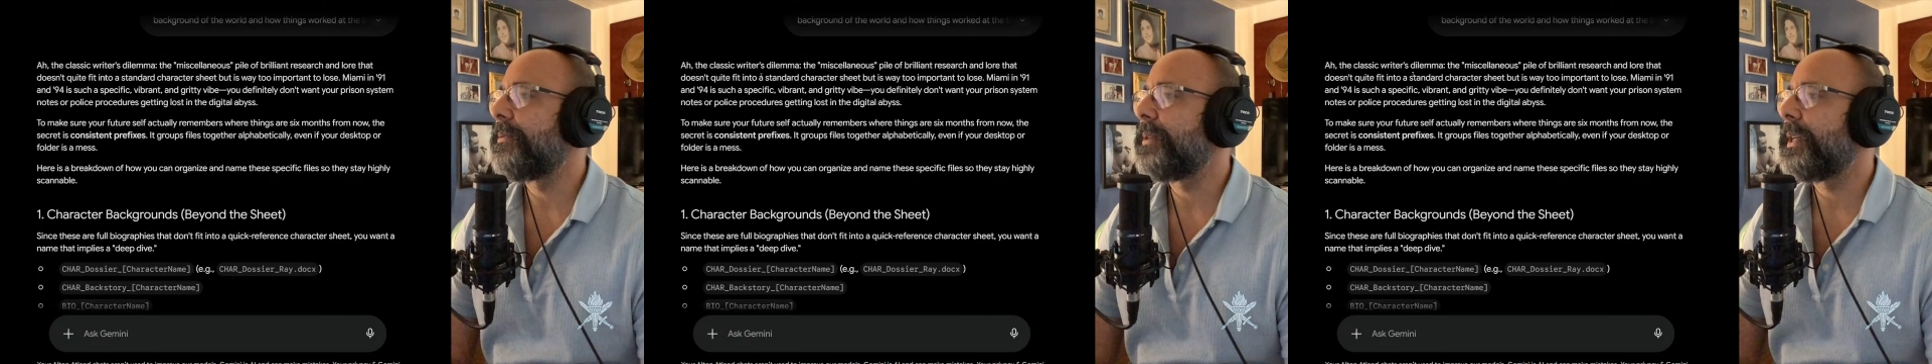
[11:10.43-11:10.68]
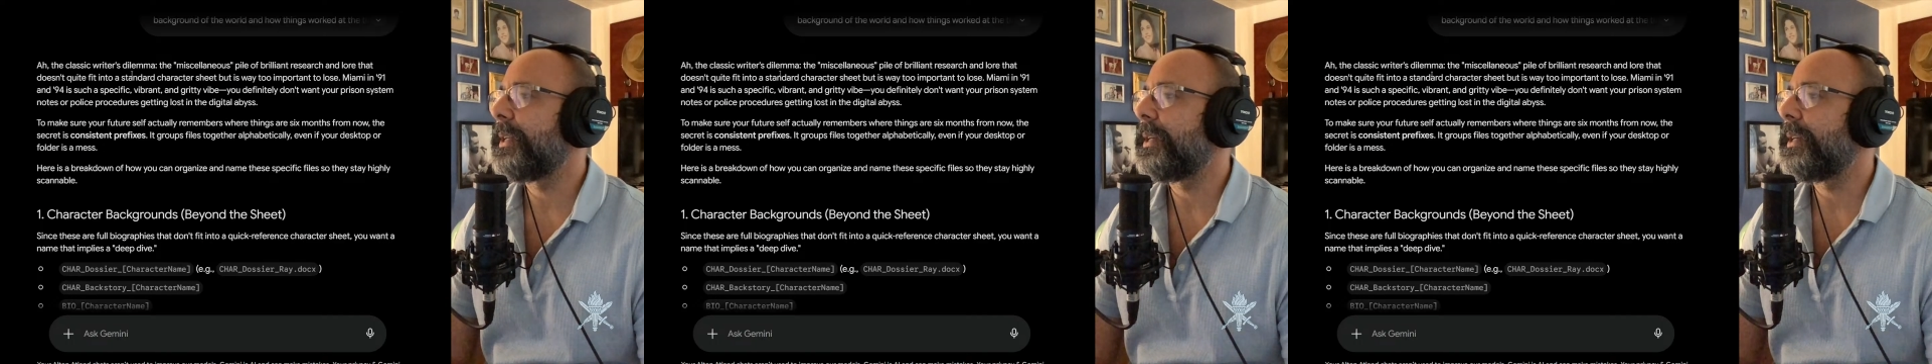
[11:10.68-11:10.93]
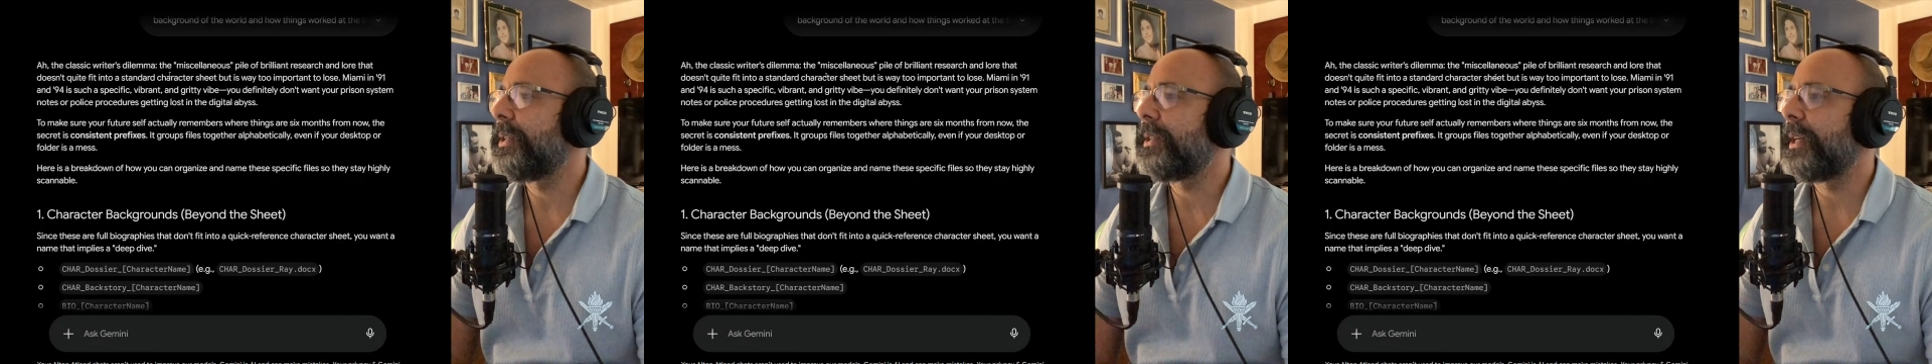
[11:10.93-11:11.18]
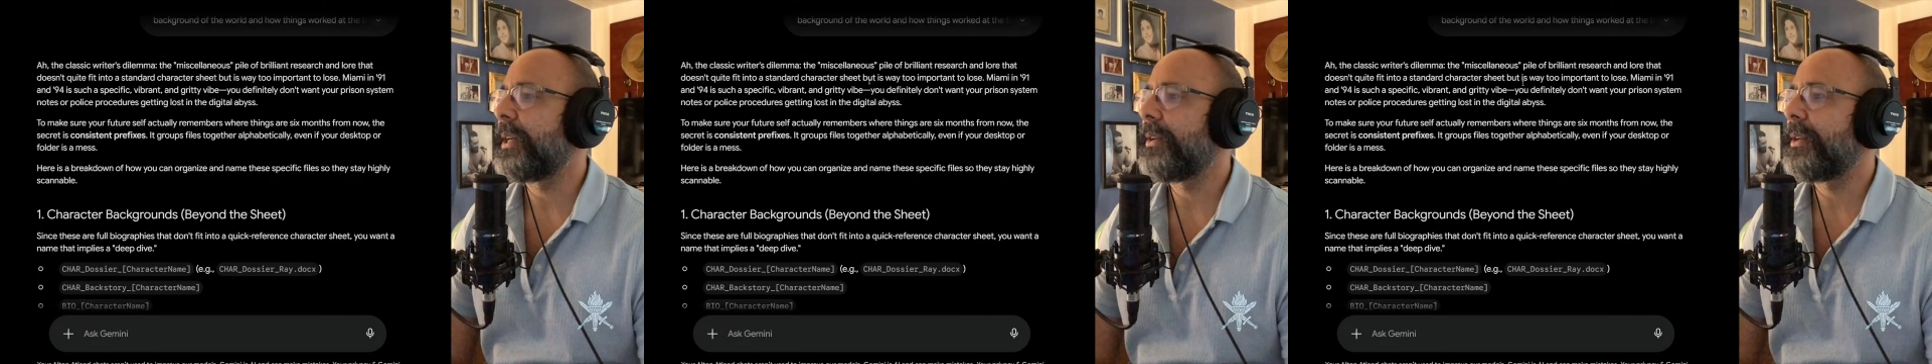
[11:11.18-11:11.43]
fit into
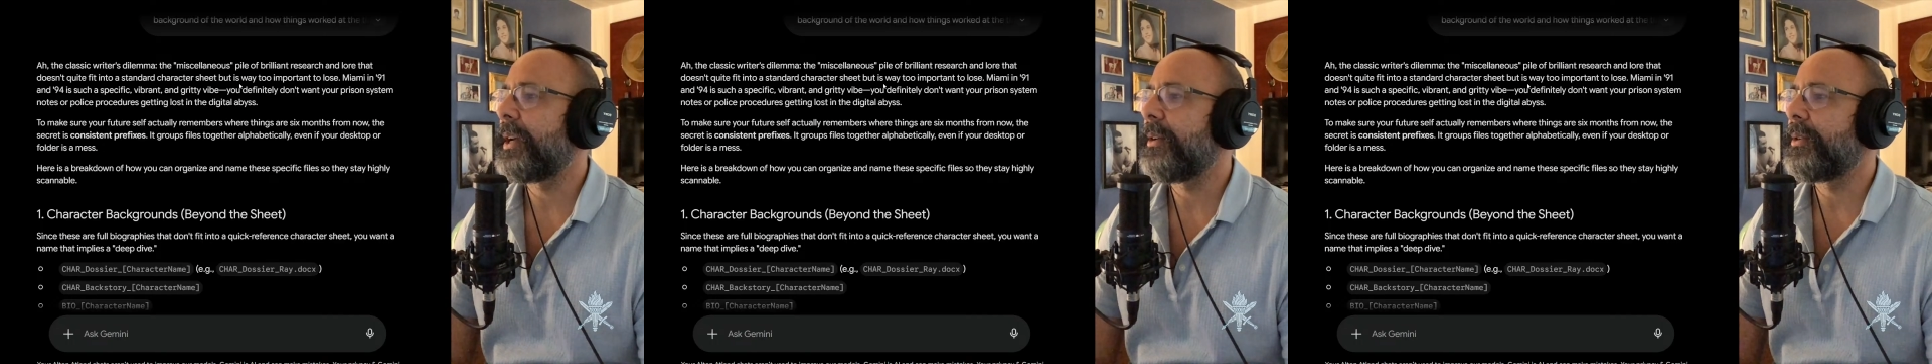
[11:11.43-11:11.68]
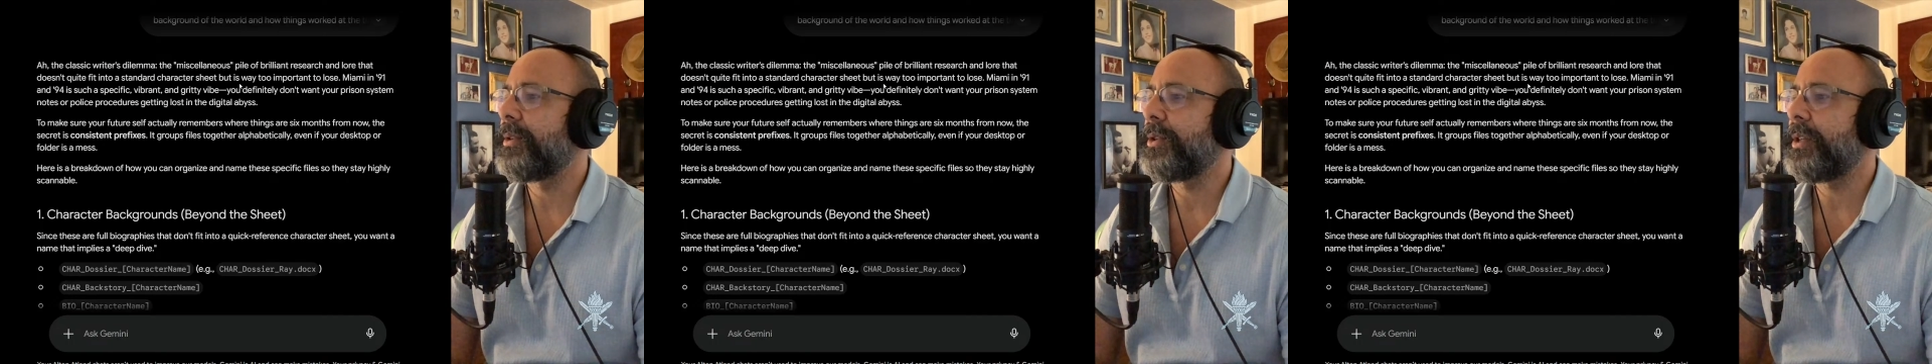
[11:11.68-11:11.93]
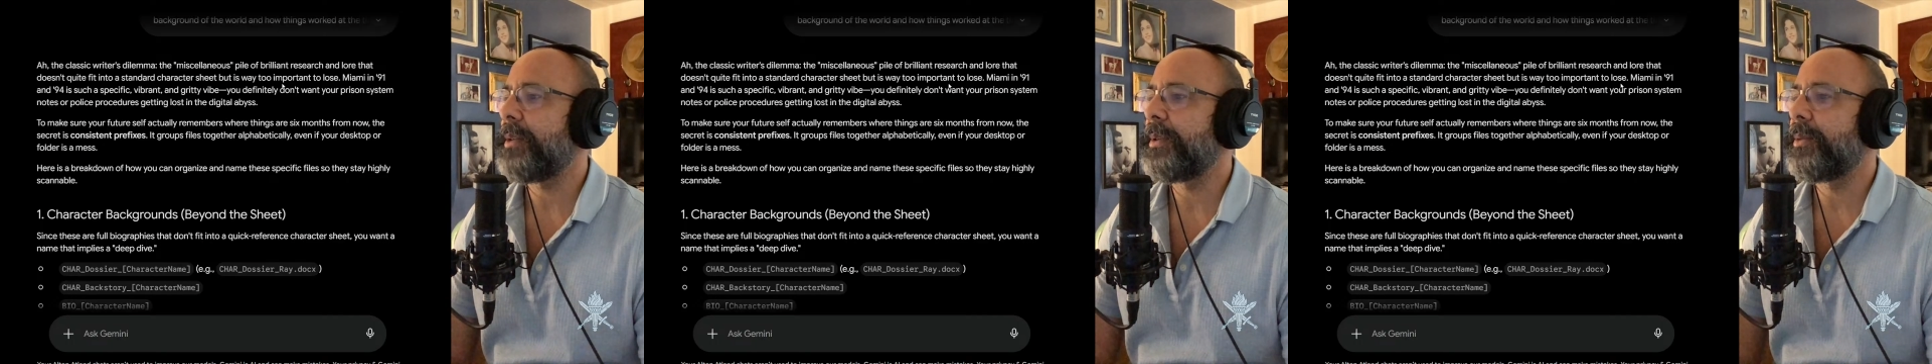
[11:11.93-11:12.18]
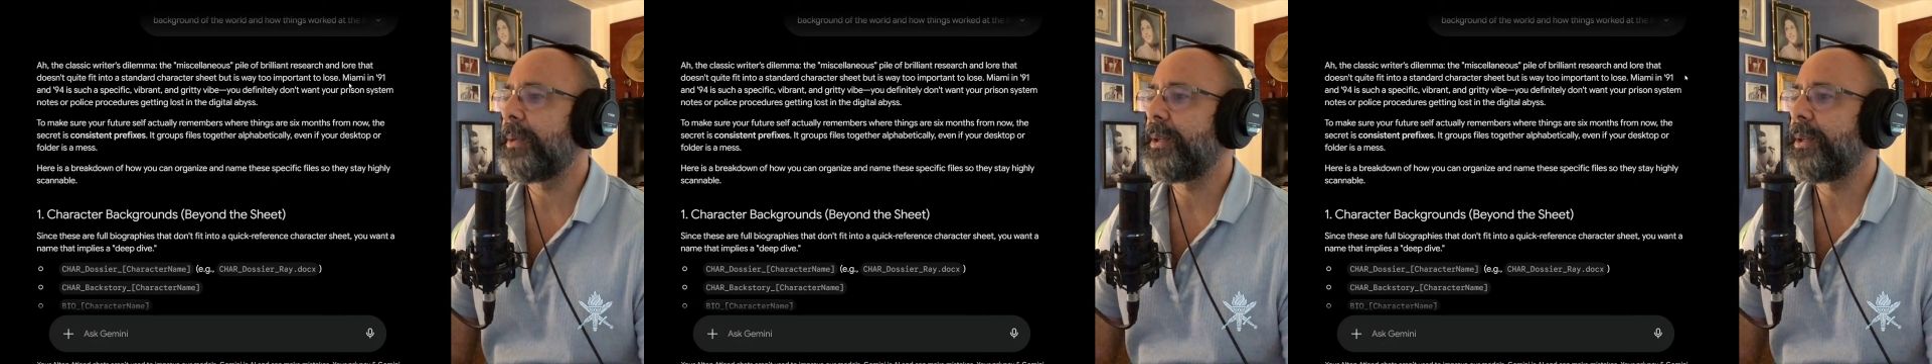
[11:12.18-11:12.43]
standard character sheet,
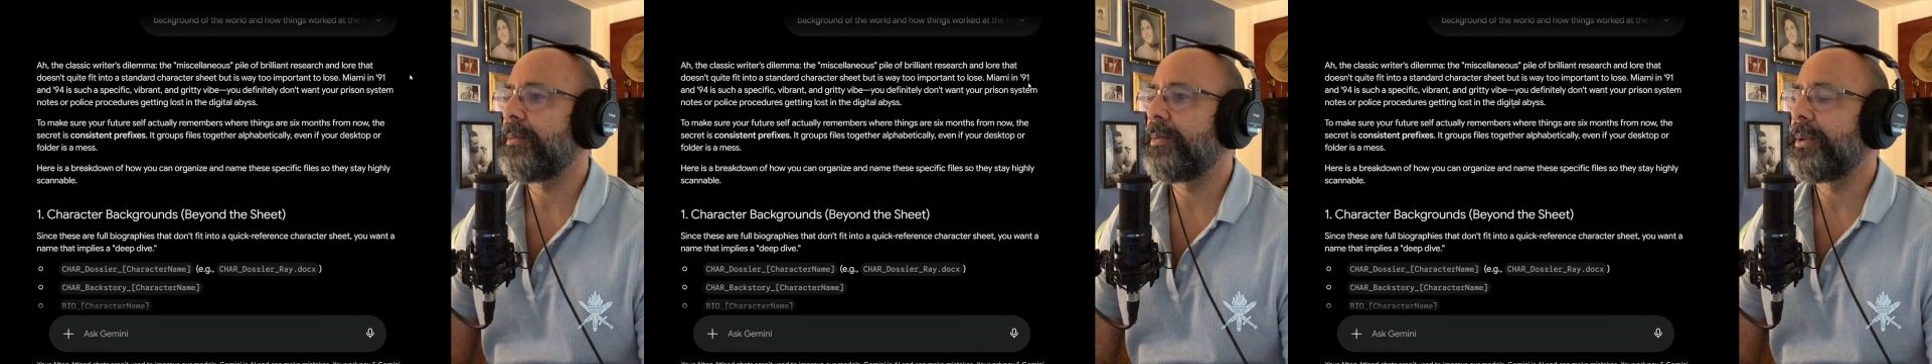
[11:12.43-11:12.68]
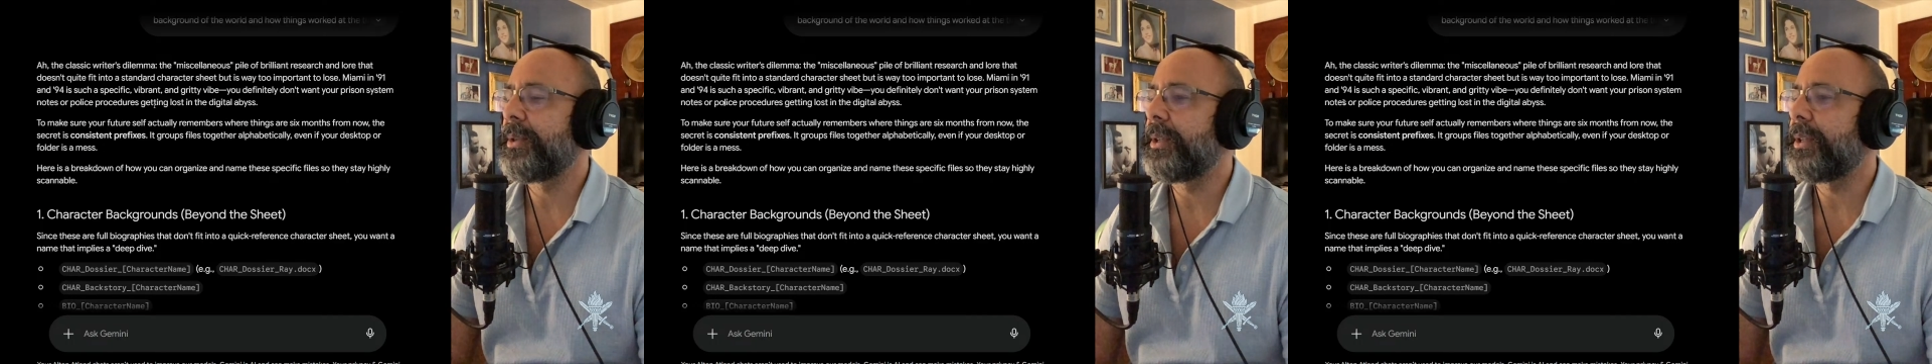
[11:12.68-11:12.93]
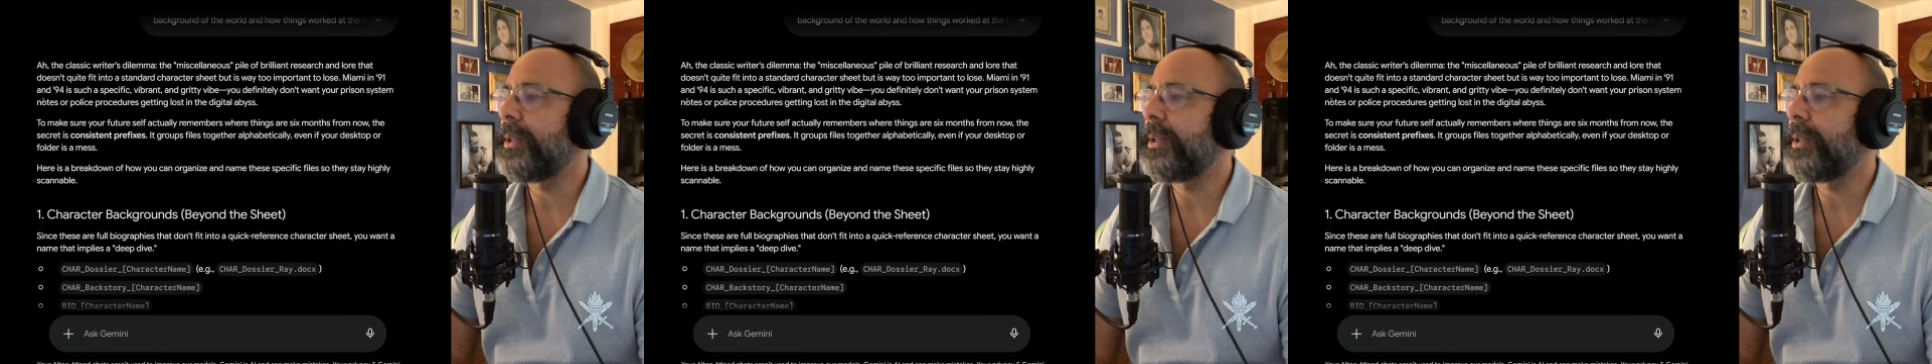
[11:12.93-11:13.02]
but is way too important to